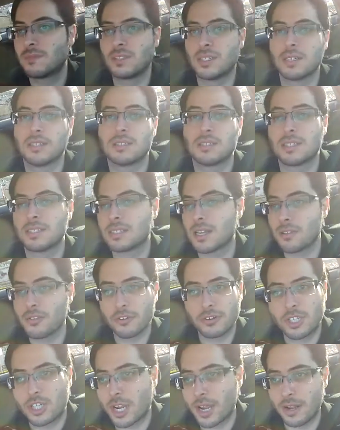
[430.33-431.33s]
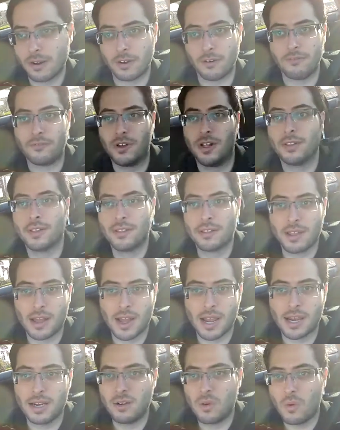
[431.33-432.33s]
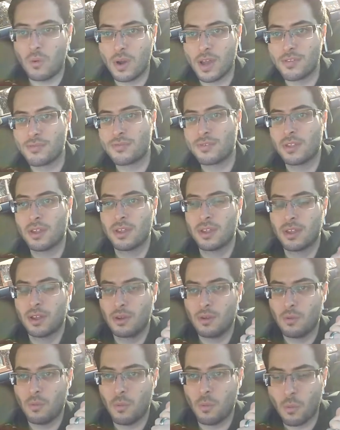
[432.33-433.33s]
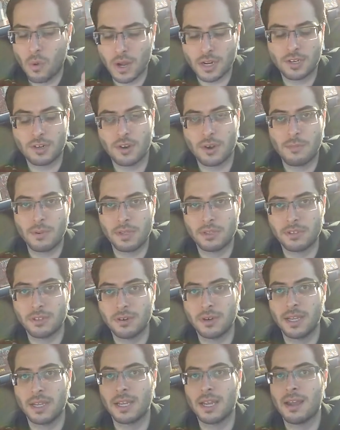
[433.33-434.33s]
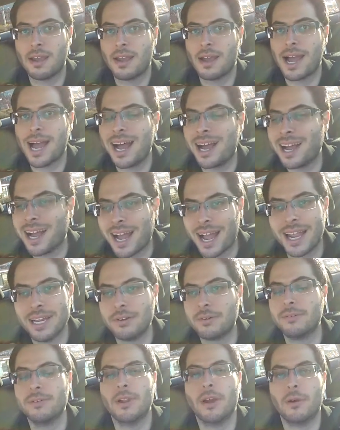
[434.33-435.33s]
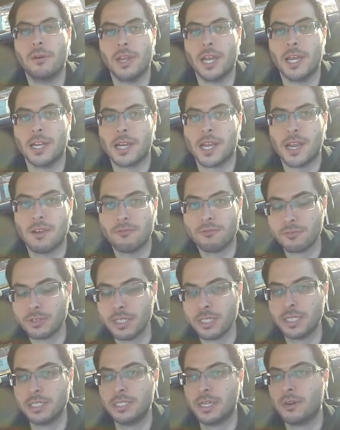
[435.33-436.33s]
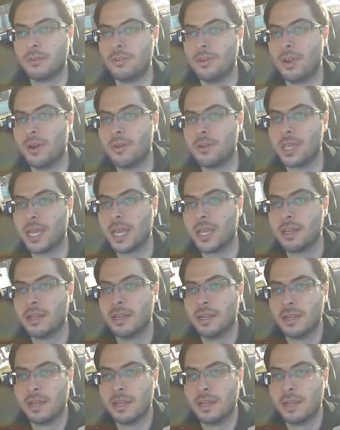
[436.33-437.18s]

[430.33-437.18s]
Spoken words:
Does this other channel fall in line with what Trip is doing? I don't know yet. I really don't know yet.